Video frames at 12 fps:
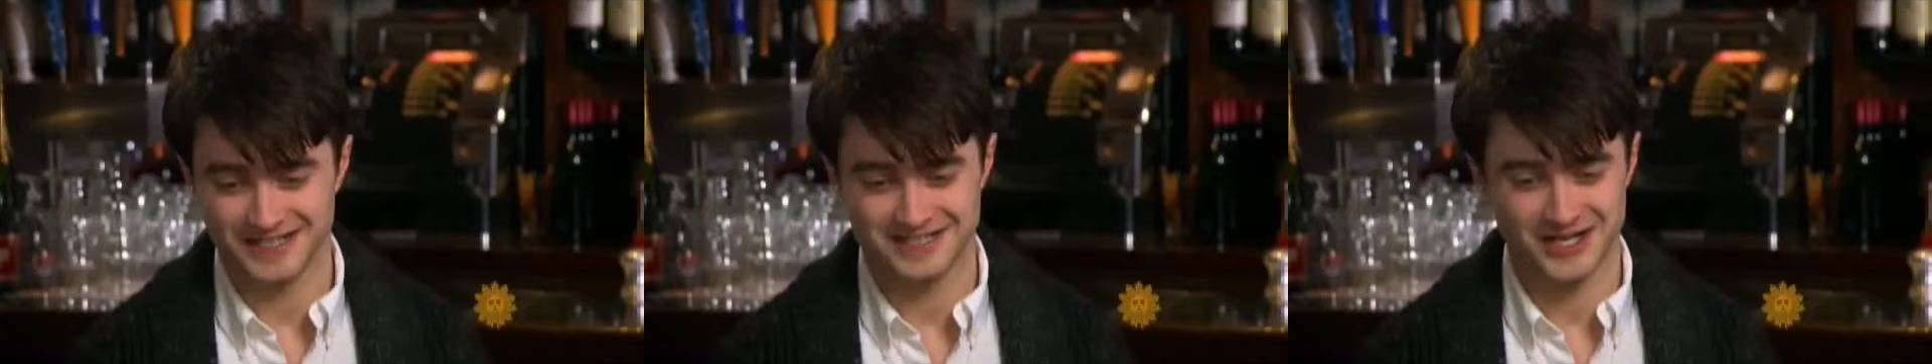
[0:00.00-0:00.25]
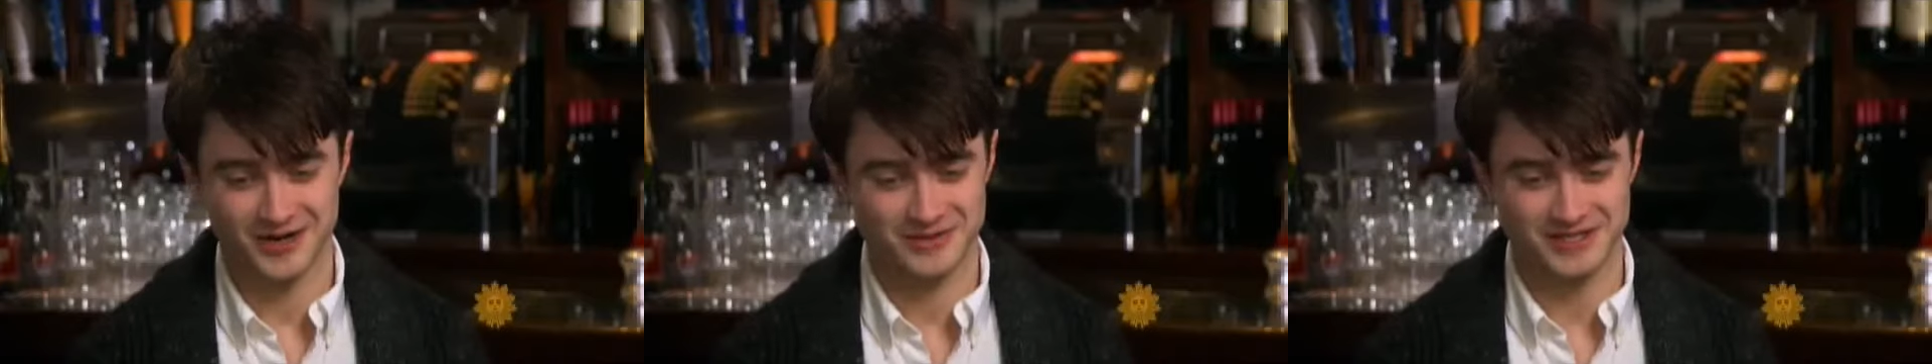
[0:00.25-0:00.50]

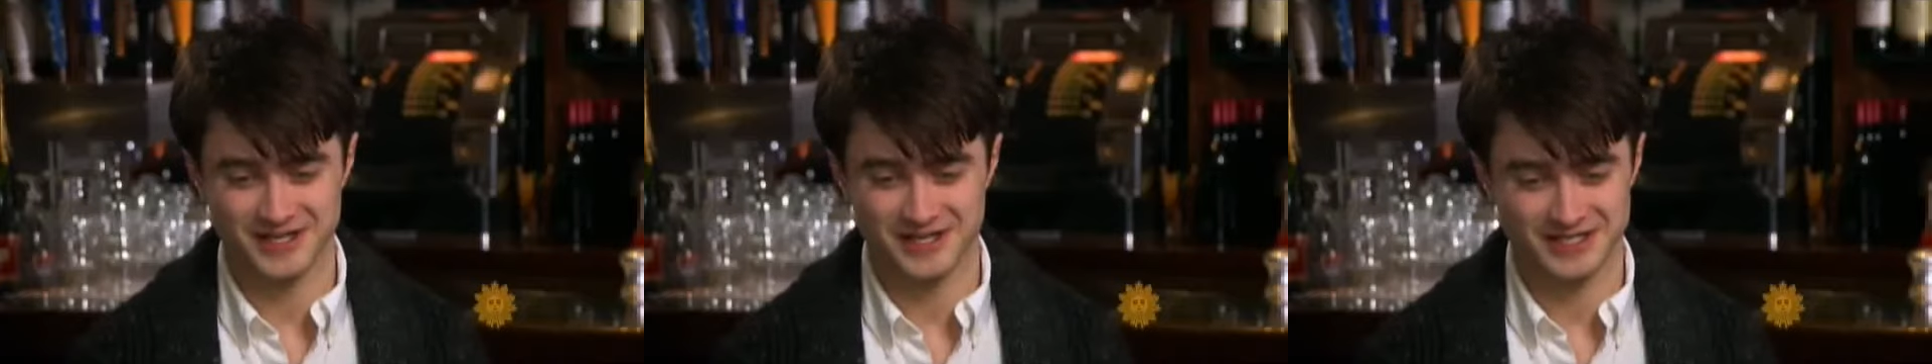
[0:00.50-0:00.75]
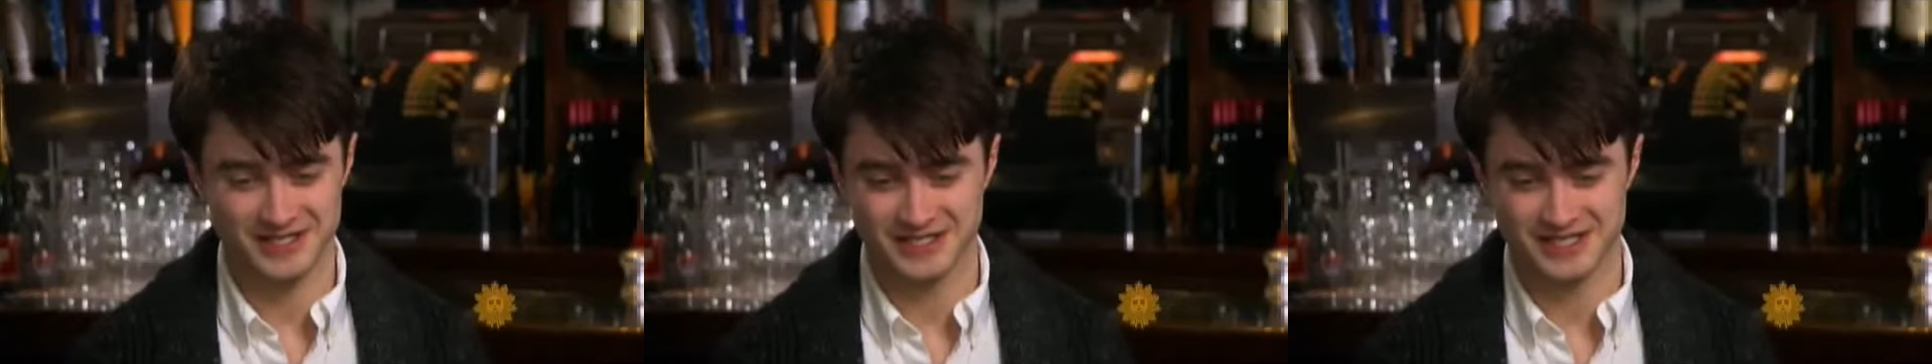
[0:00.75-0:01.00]
I, I
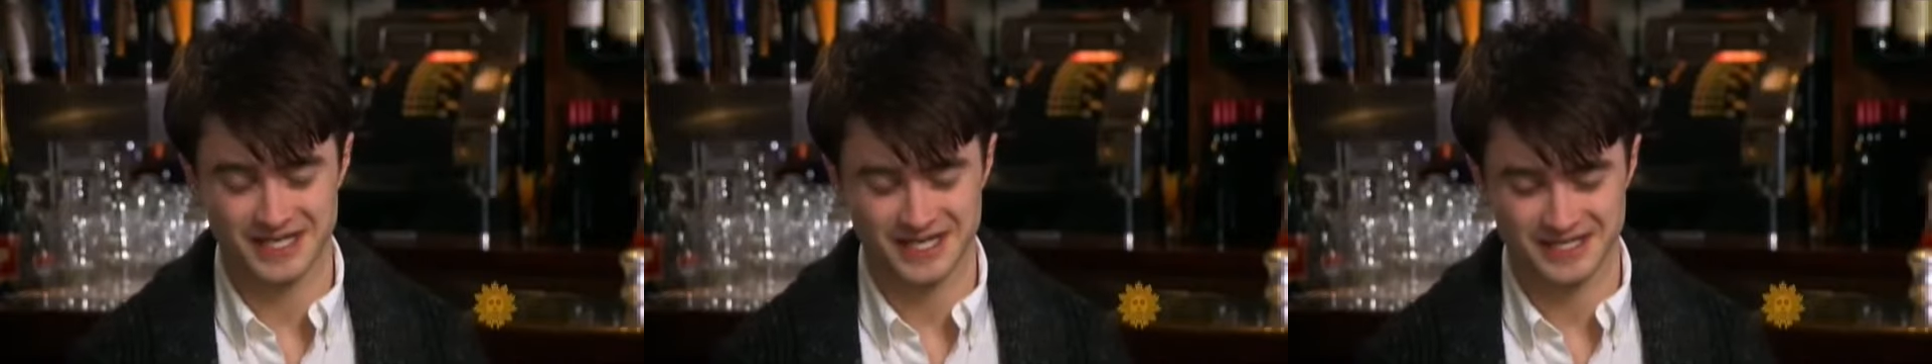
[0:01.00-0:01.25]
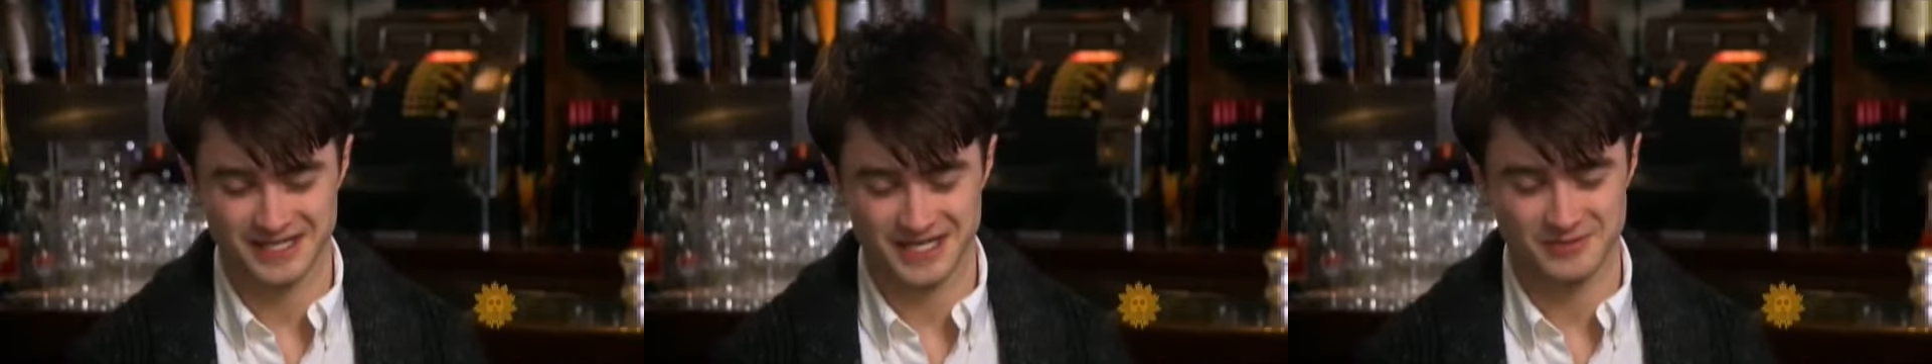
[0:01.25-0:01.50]
don't think
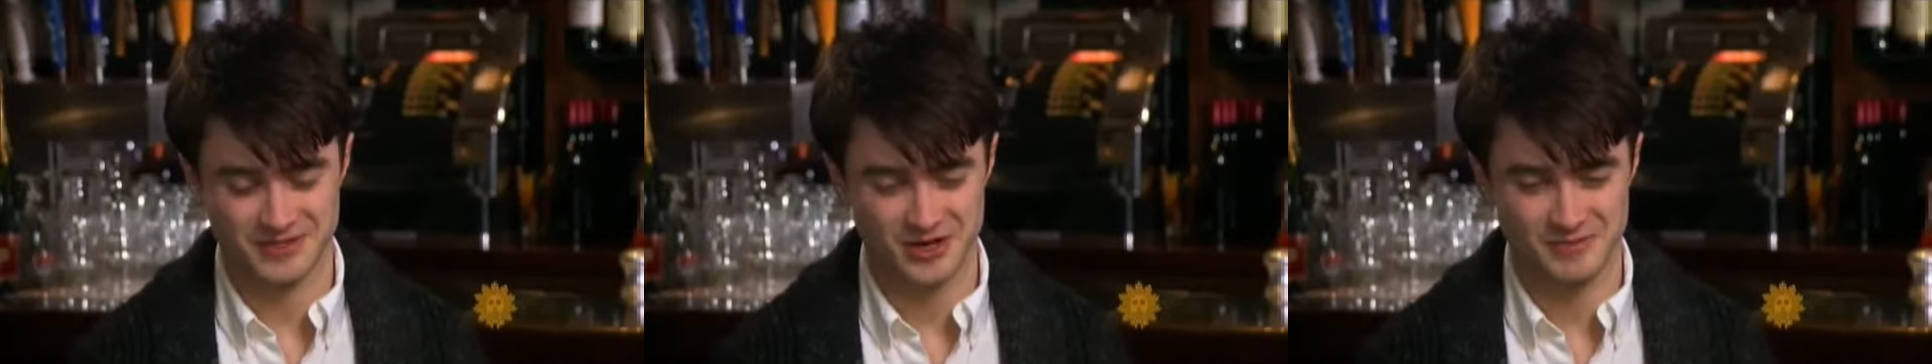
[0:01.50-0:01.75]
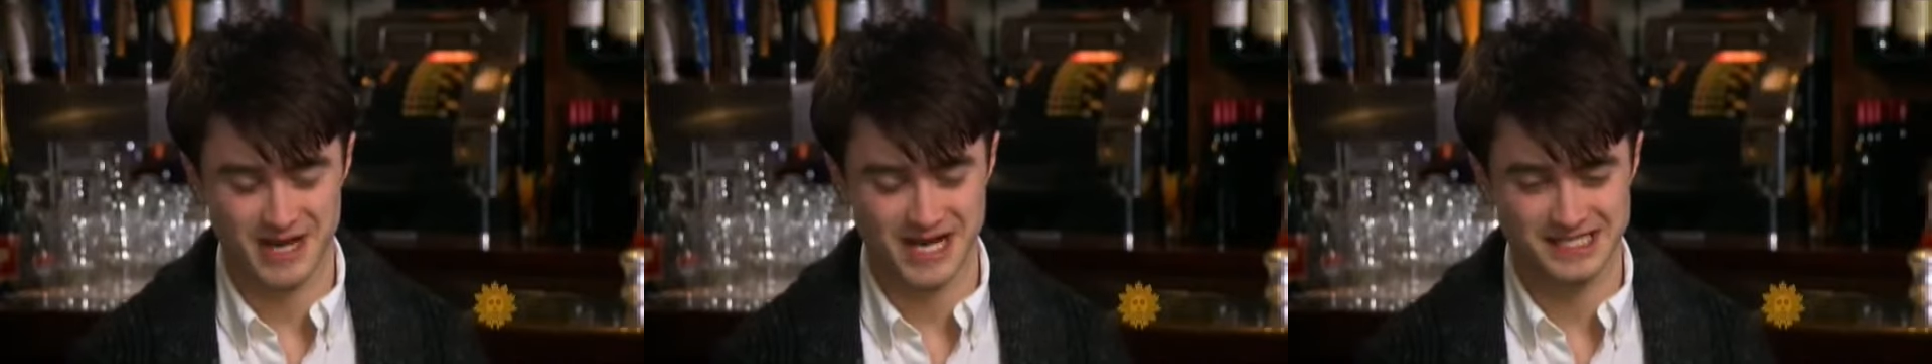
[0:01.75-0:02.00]
I'd like that. I
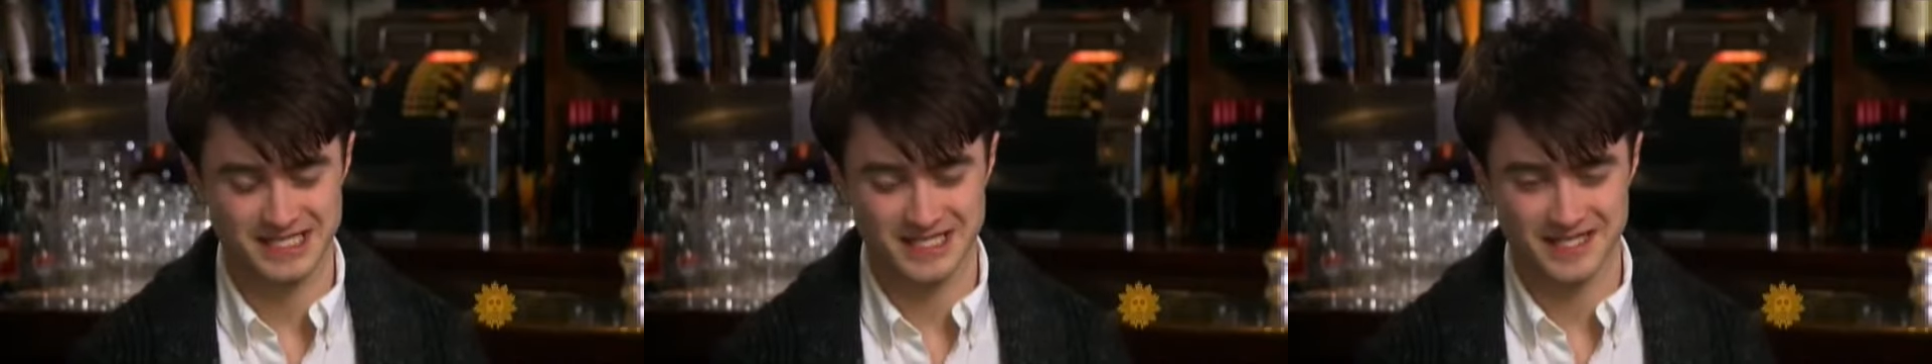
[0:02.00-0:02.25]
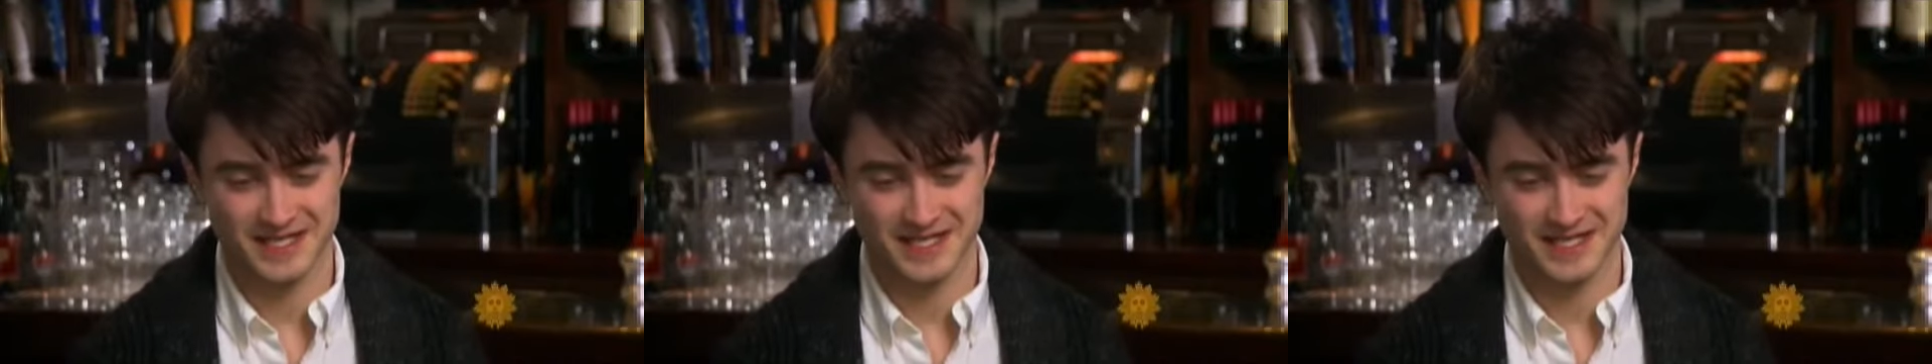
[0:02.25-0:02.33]
think I would go